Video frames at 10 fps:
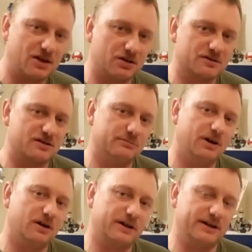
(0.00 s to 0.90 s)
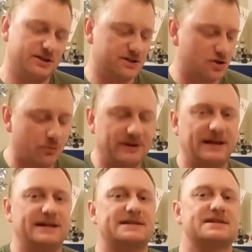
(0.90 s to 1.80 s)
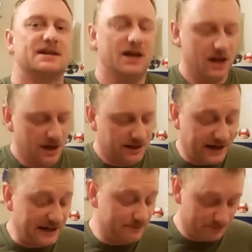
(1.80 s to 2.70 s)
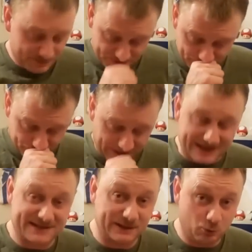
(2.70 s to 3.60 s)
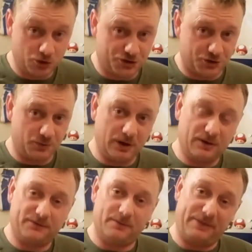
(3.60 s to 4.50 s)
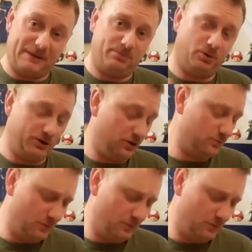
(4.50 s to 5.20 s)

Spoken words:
the console market to dominate games as they would do from that point